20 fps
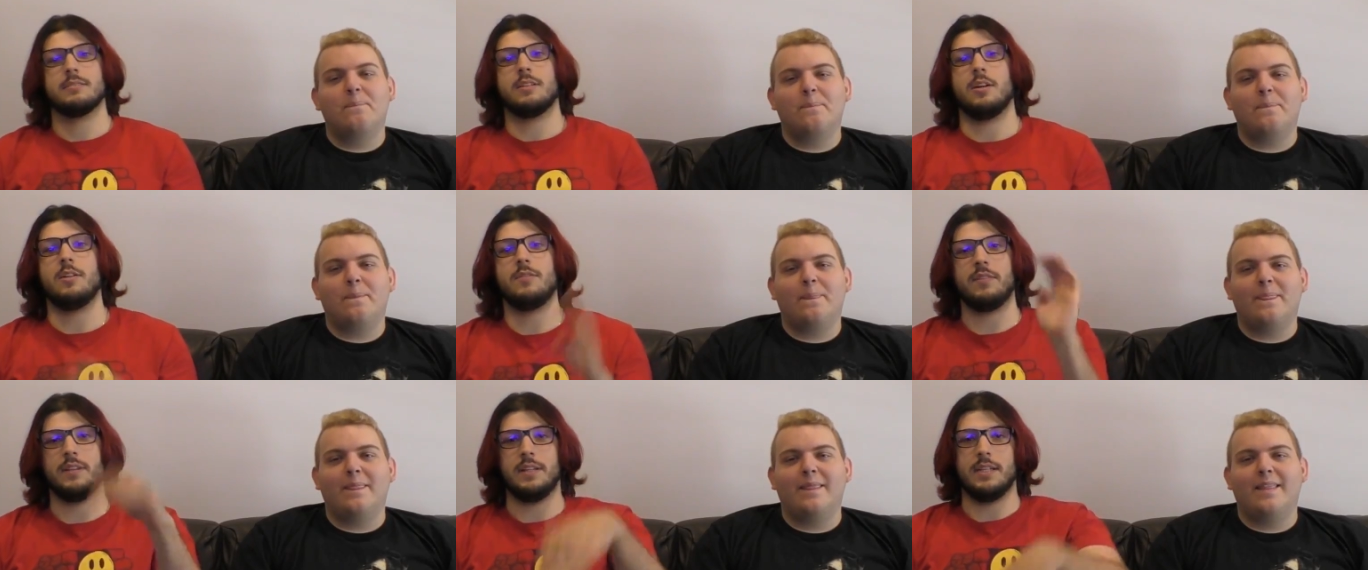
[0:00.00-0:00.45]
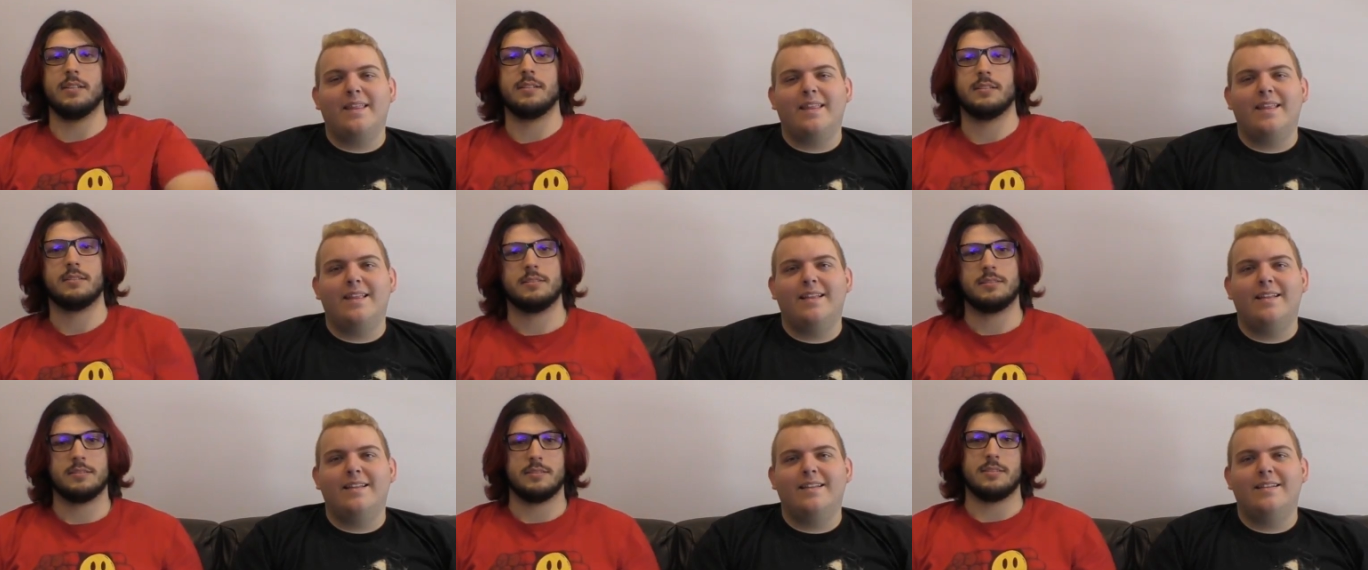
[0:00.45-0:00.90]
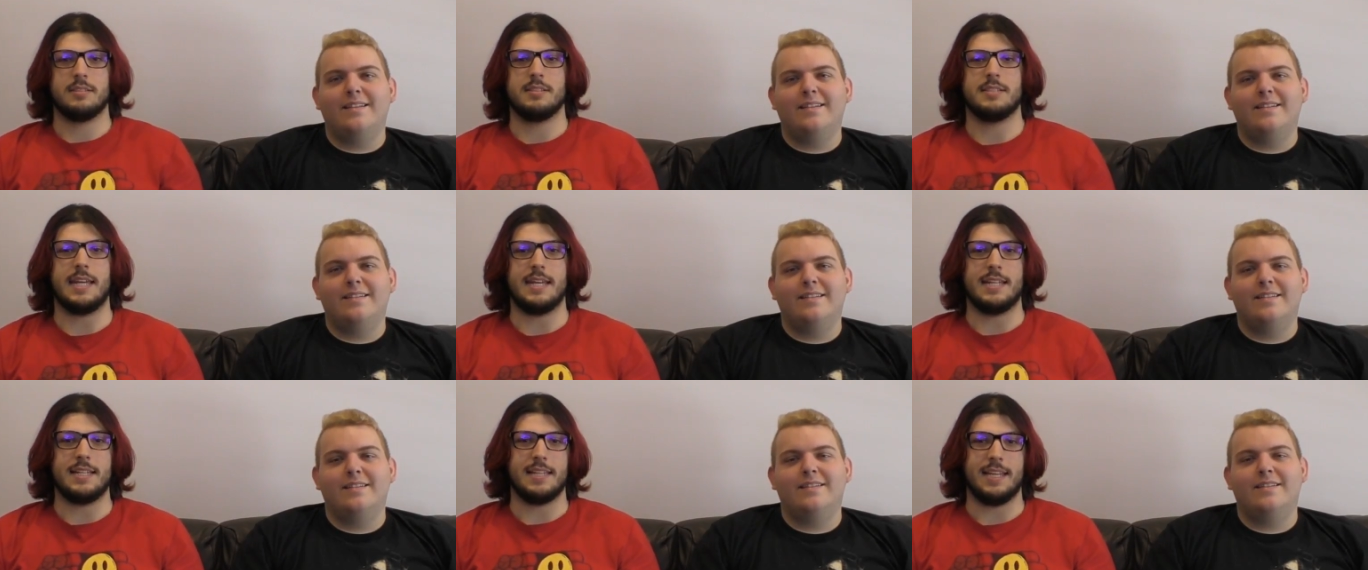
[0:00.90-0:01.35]
Speaker 1: hopefully,
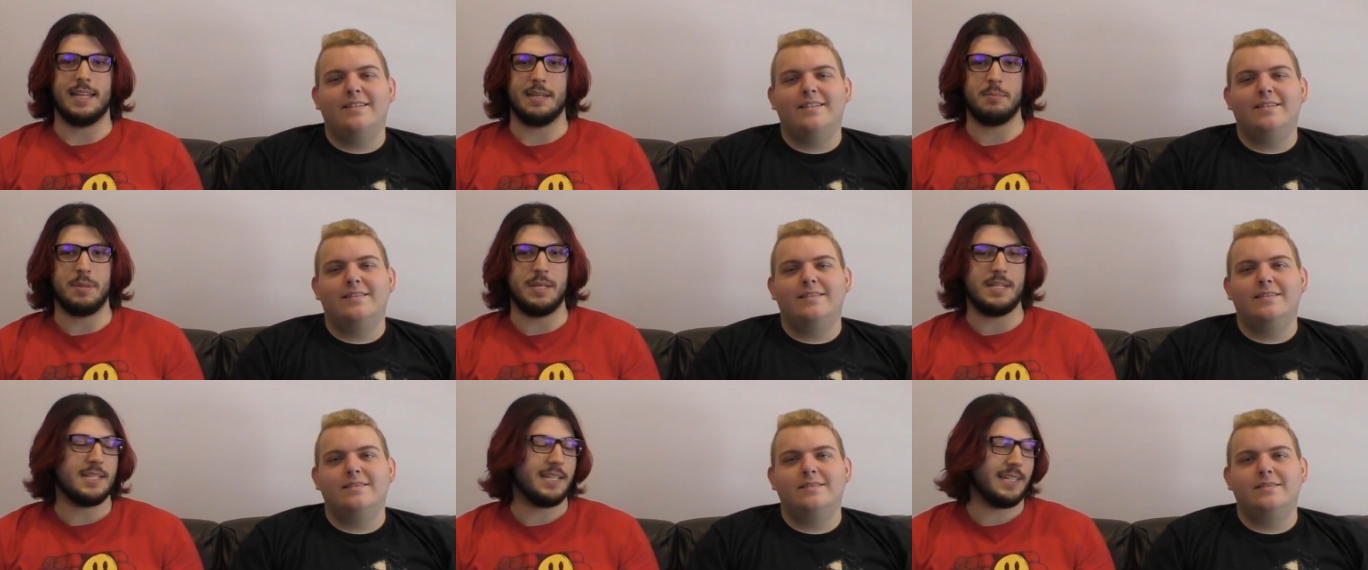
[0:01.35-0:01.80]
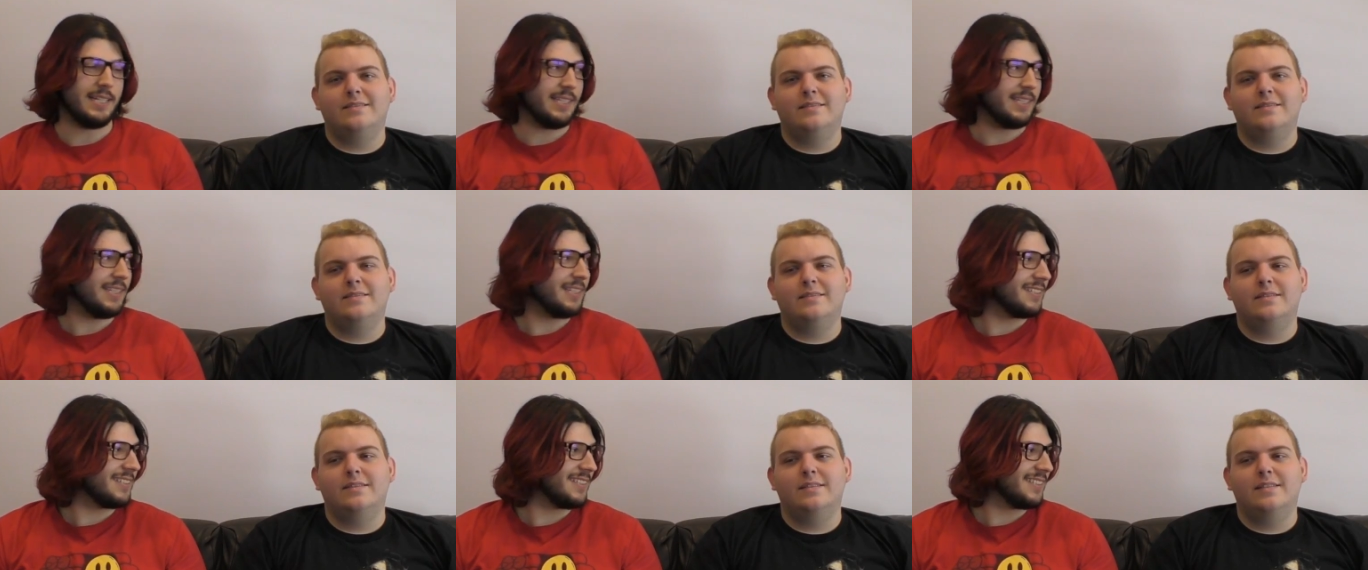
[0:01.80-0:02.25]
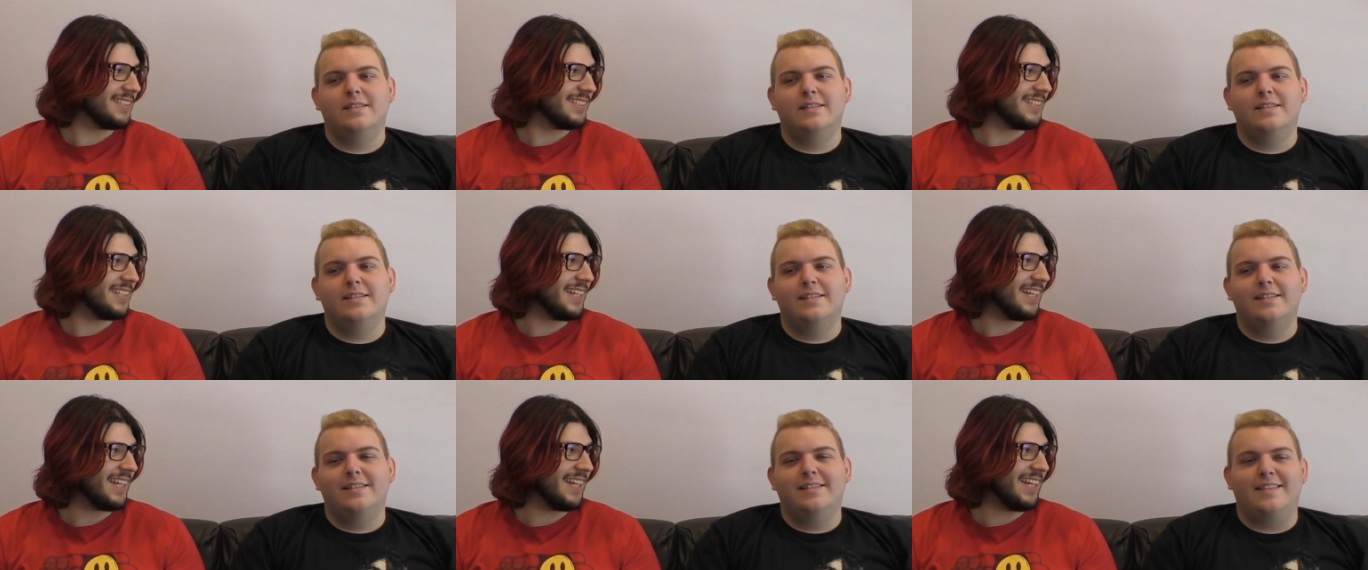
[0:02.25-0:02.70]
daily like Bean Daily.
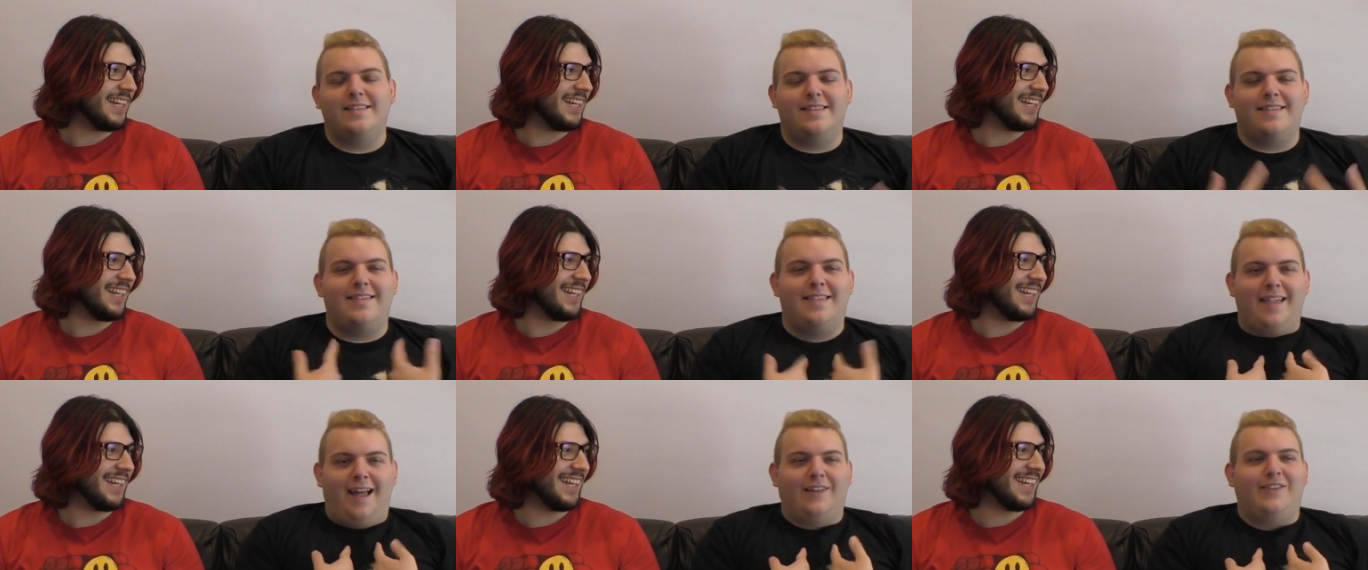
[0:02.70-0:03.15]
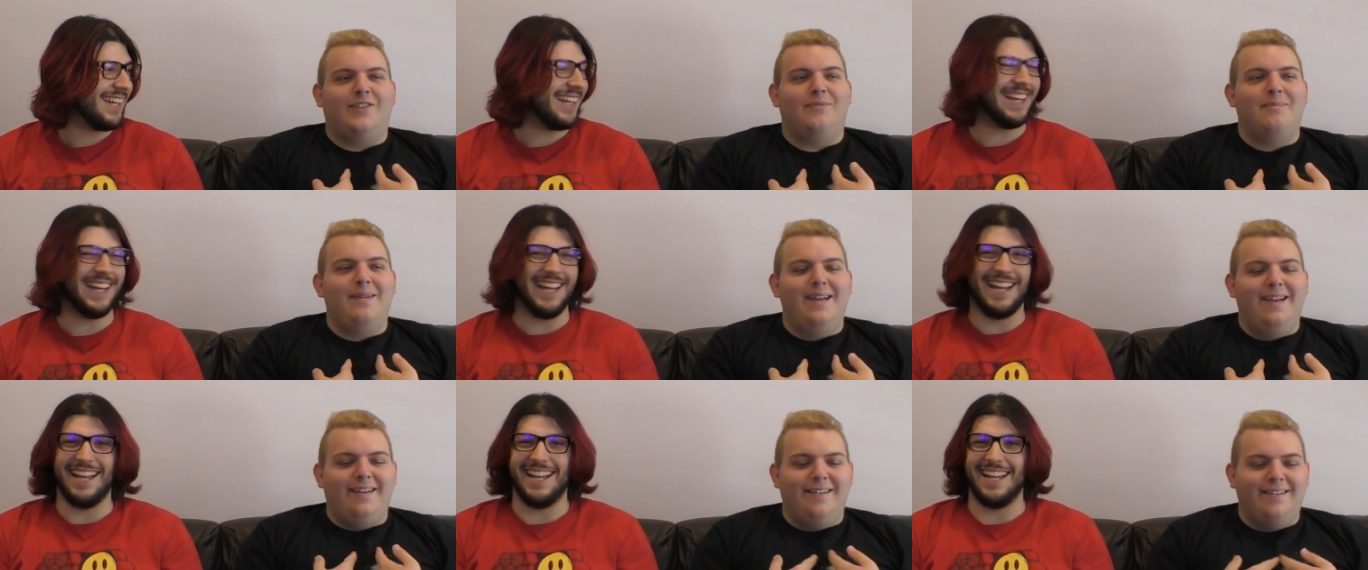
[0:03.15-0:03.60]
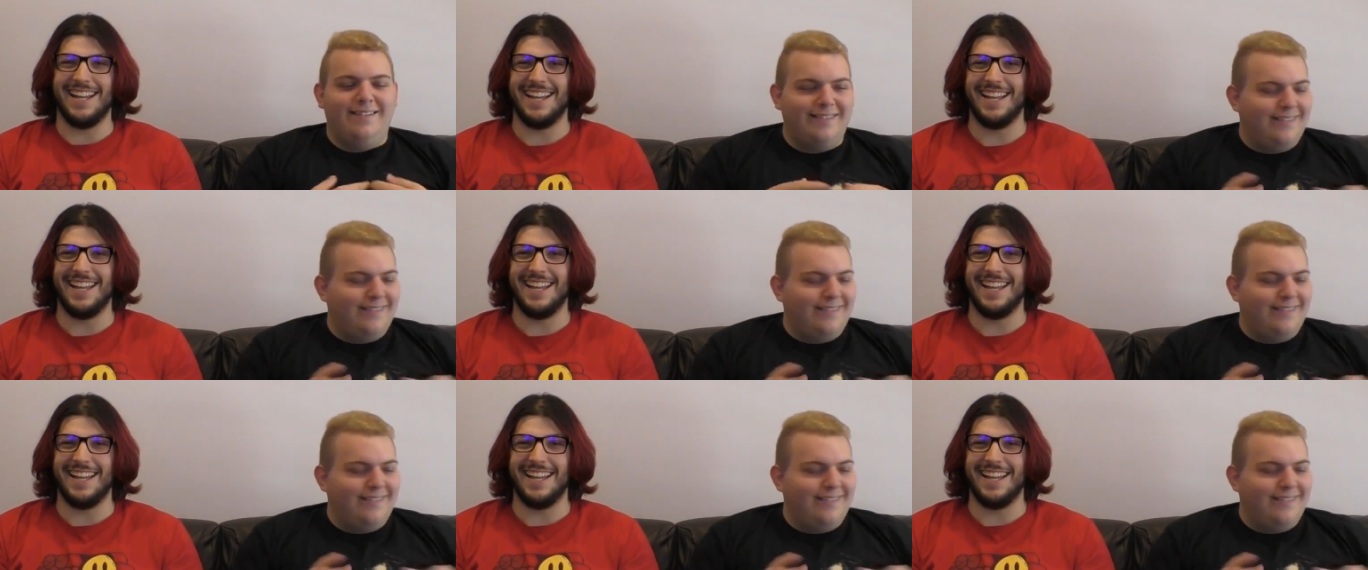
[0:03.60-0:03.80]
That's me.